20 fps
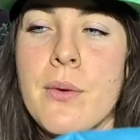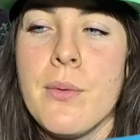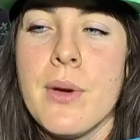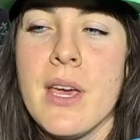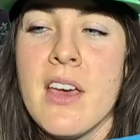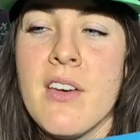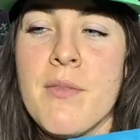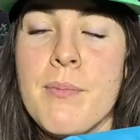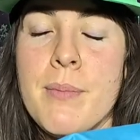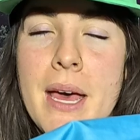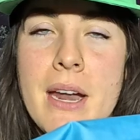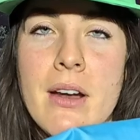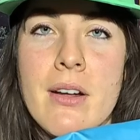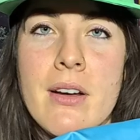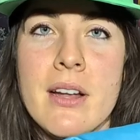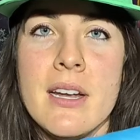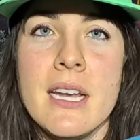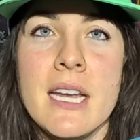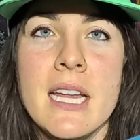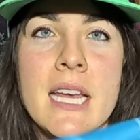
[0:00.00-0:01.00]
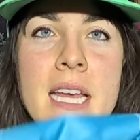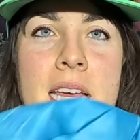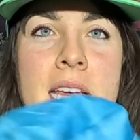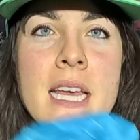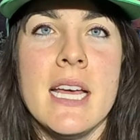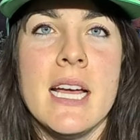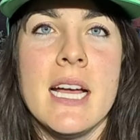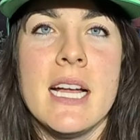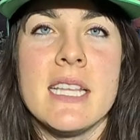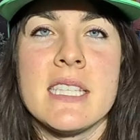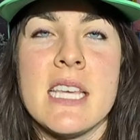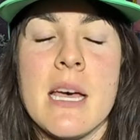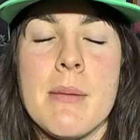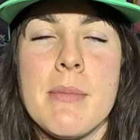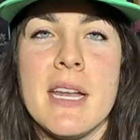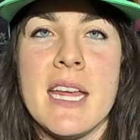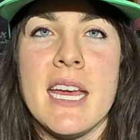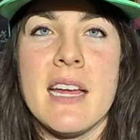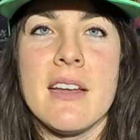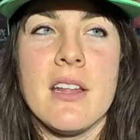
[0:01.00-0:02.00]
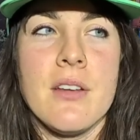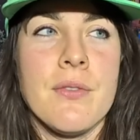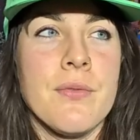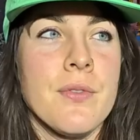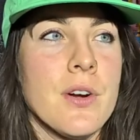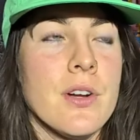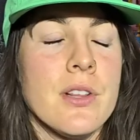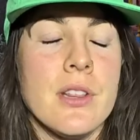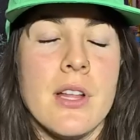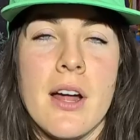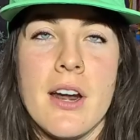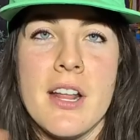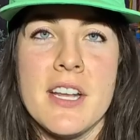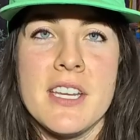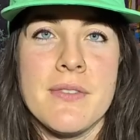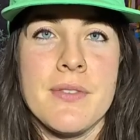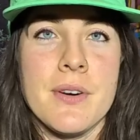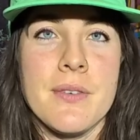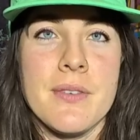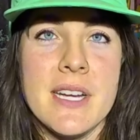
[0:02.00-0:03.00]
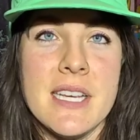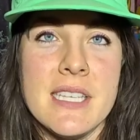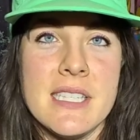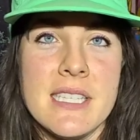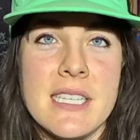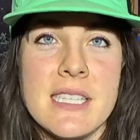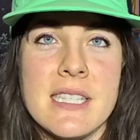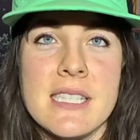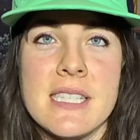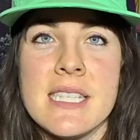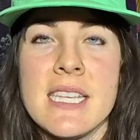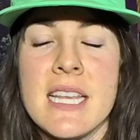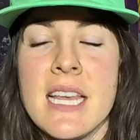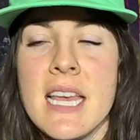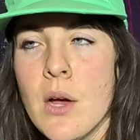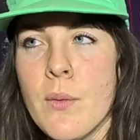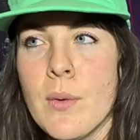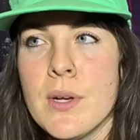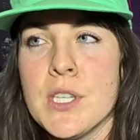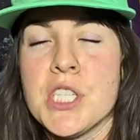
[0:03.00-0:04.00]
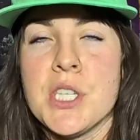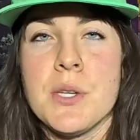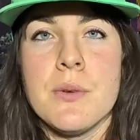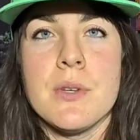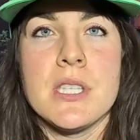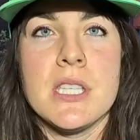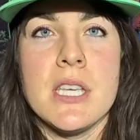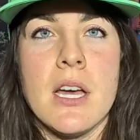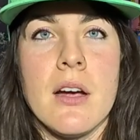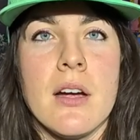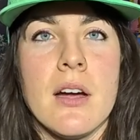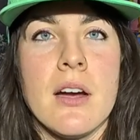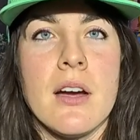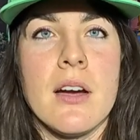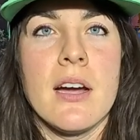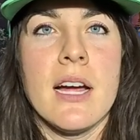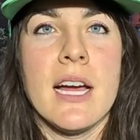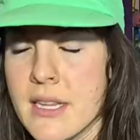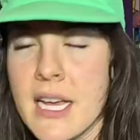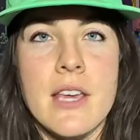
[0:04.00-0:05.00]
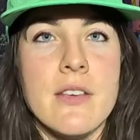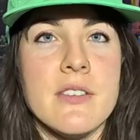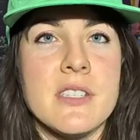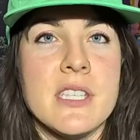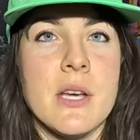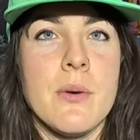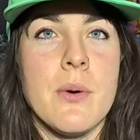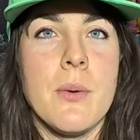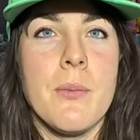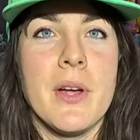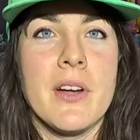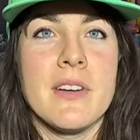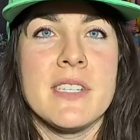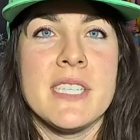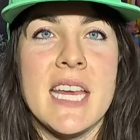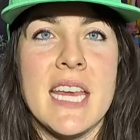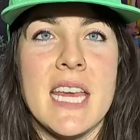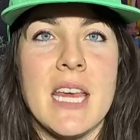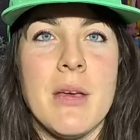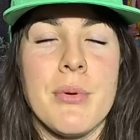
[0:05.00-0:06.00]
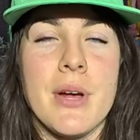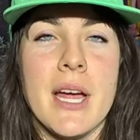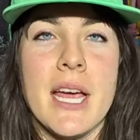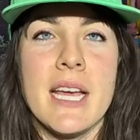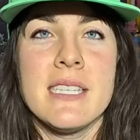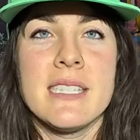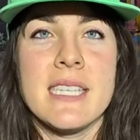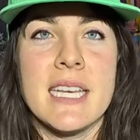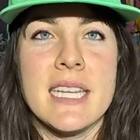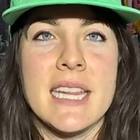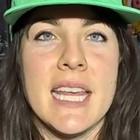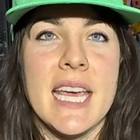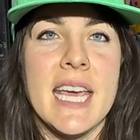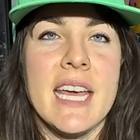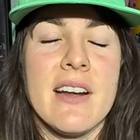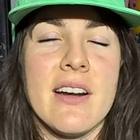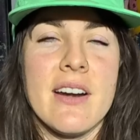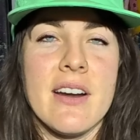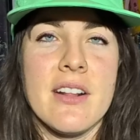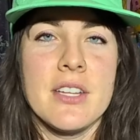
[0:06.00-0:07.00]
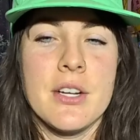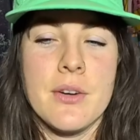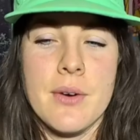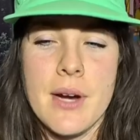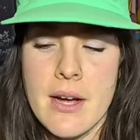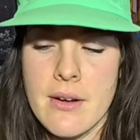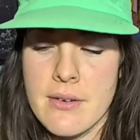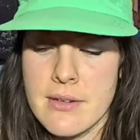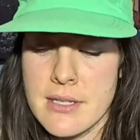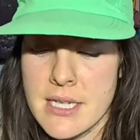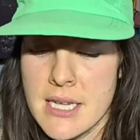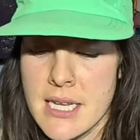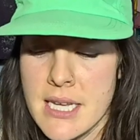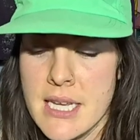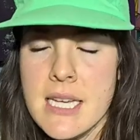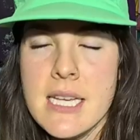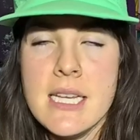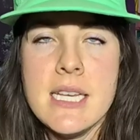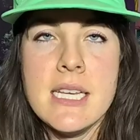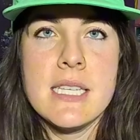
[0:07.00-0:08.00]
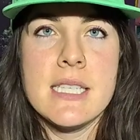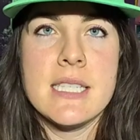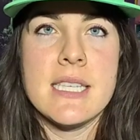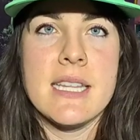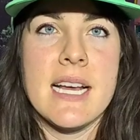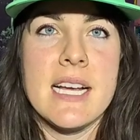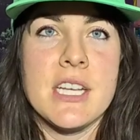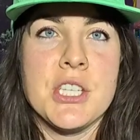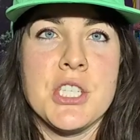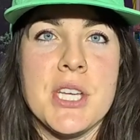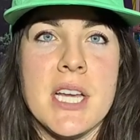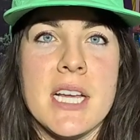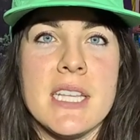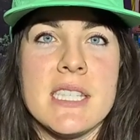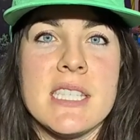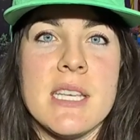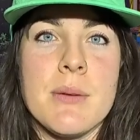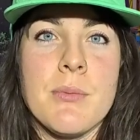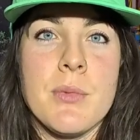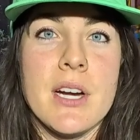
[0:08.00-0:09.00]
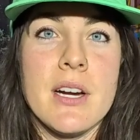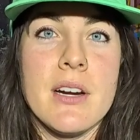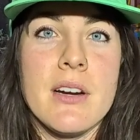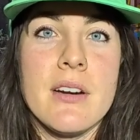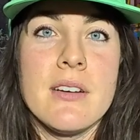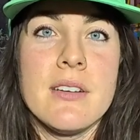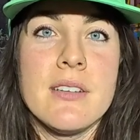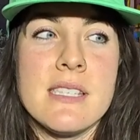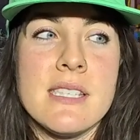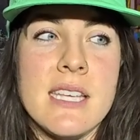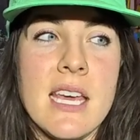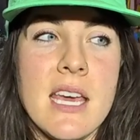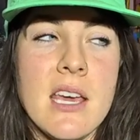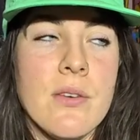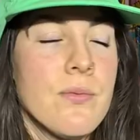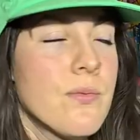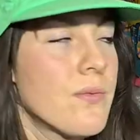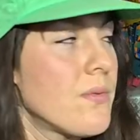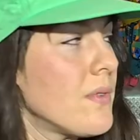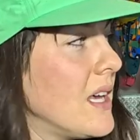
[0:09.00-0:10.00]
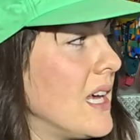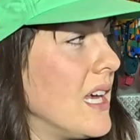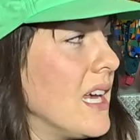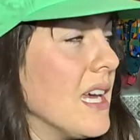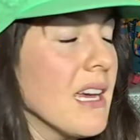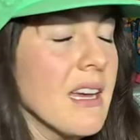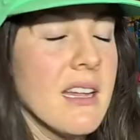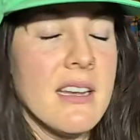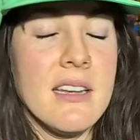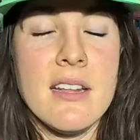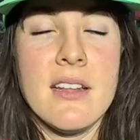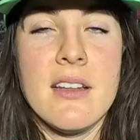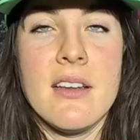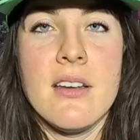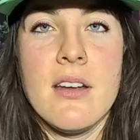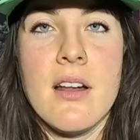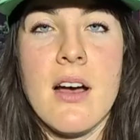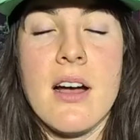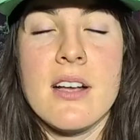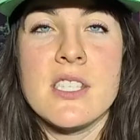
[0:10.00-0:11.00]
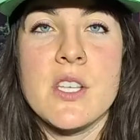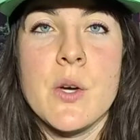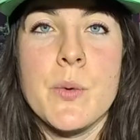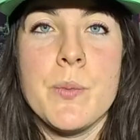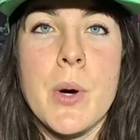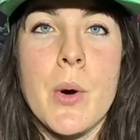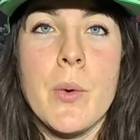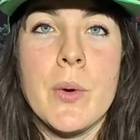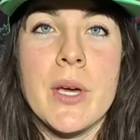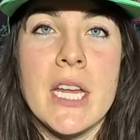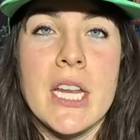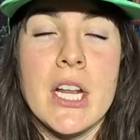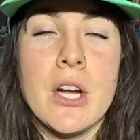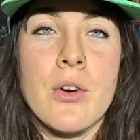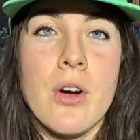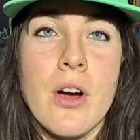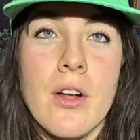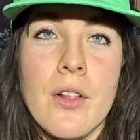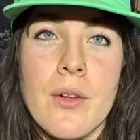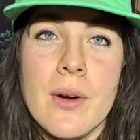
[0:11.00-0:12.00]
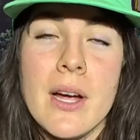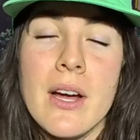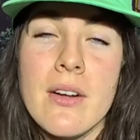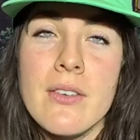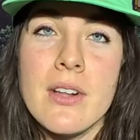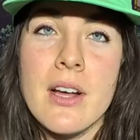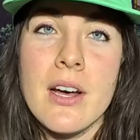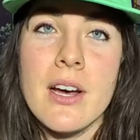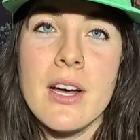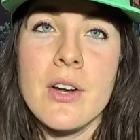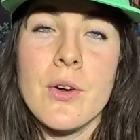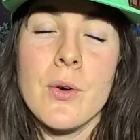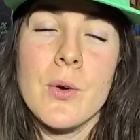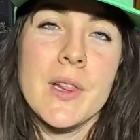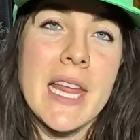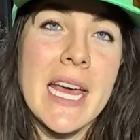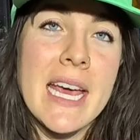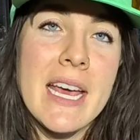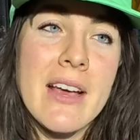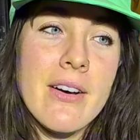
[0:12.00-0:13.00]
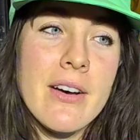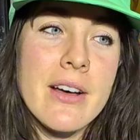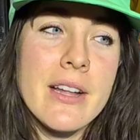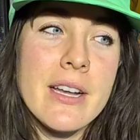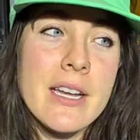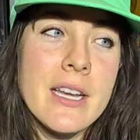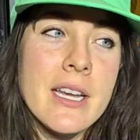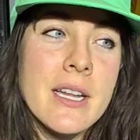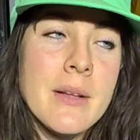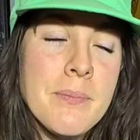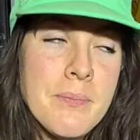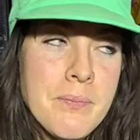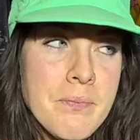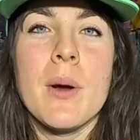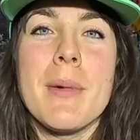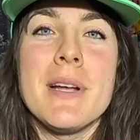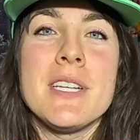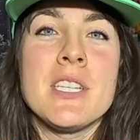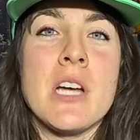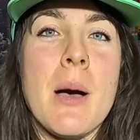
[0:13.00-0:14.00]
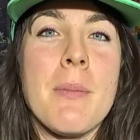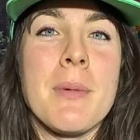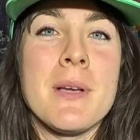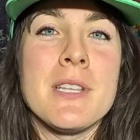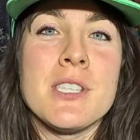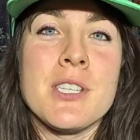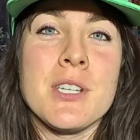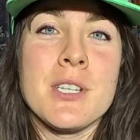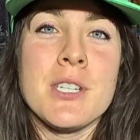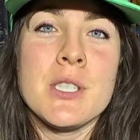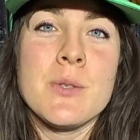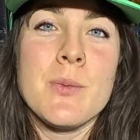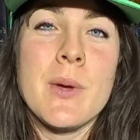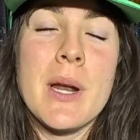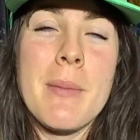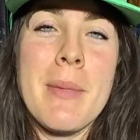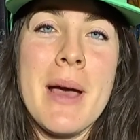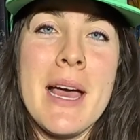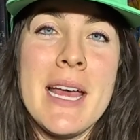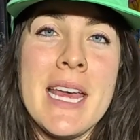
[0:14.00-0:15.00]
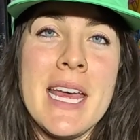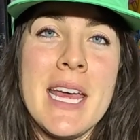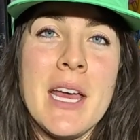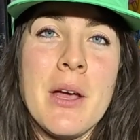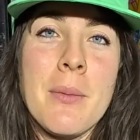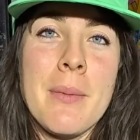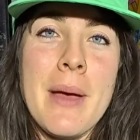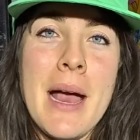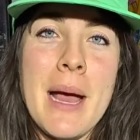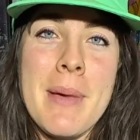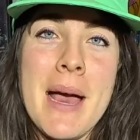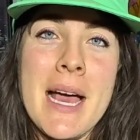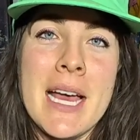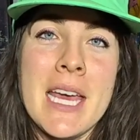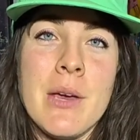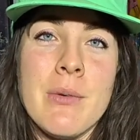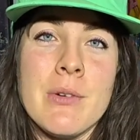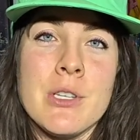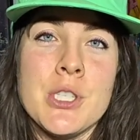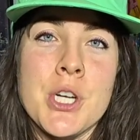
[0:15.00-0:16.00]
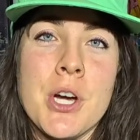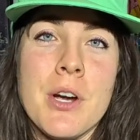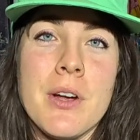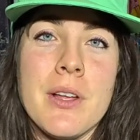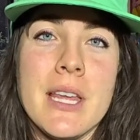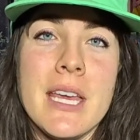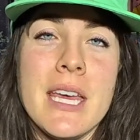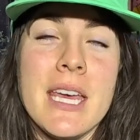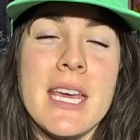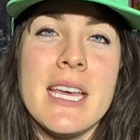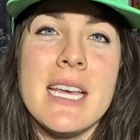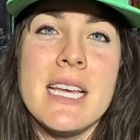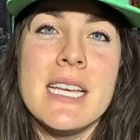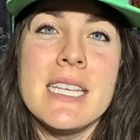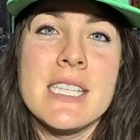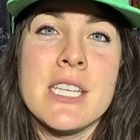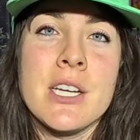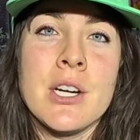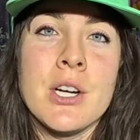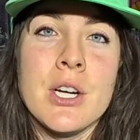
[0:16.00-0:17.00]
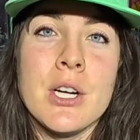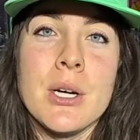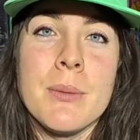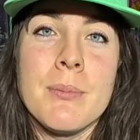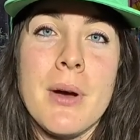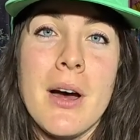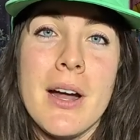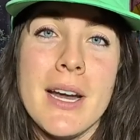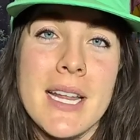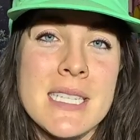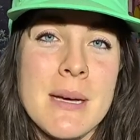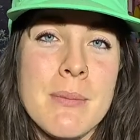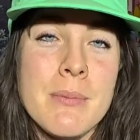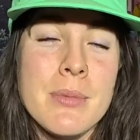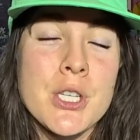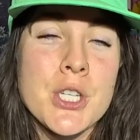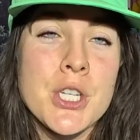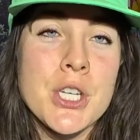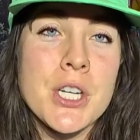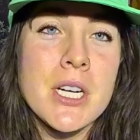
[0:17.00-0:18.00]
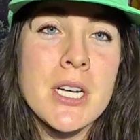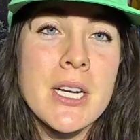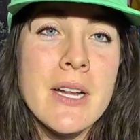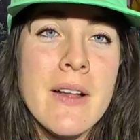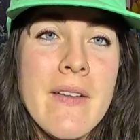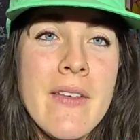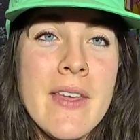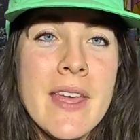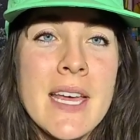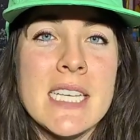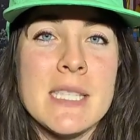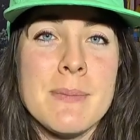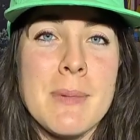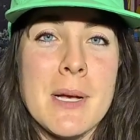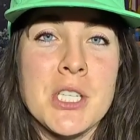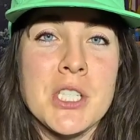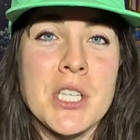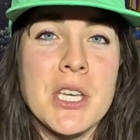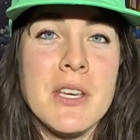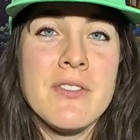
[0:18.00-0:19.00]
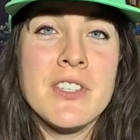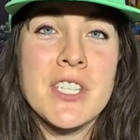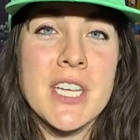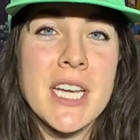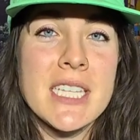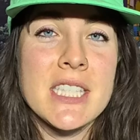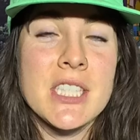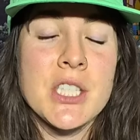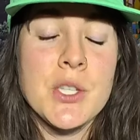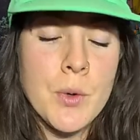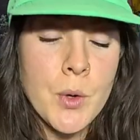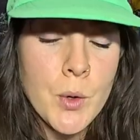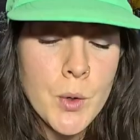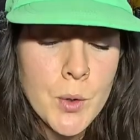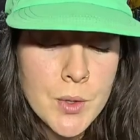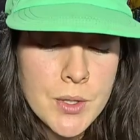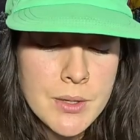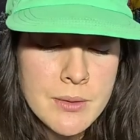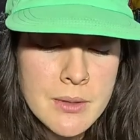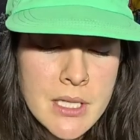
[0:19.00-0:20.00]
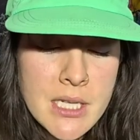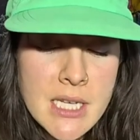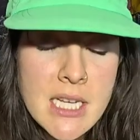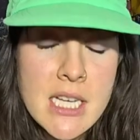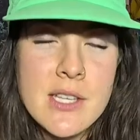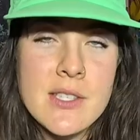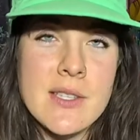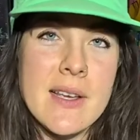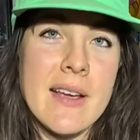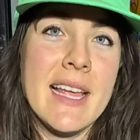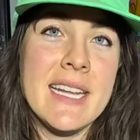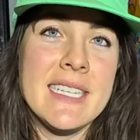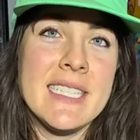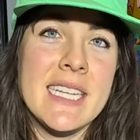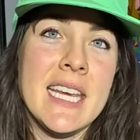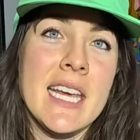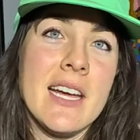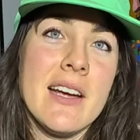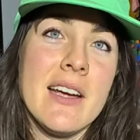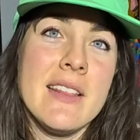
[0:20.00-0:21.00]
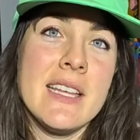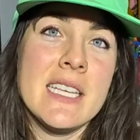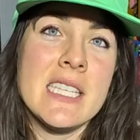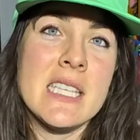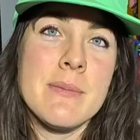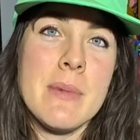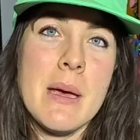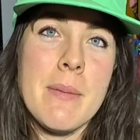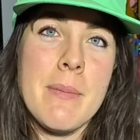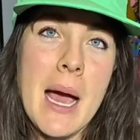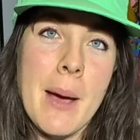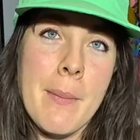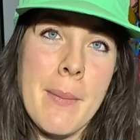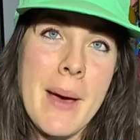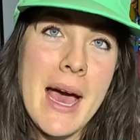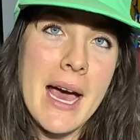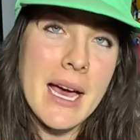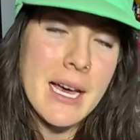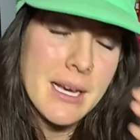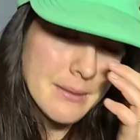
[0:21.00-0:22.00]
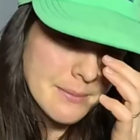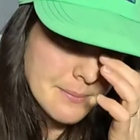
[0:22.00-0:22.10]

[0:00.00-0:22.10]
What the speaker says: that we have been on. It's come in handy for a lot of different reasons. When she was younger, I used it when we were taking breaks. I'd lay it out on the ground so that she had somewhere safe and not so pokey to crawl around on or lay on. One of my top concerns when I'm hiking or backpacking with Charlie is her body temperature, especially if she gets too cold. So I like to carry this in my backpack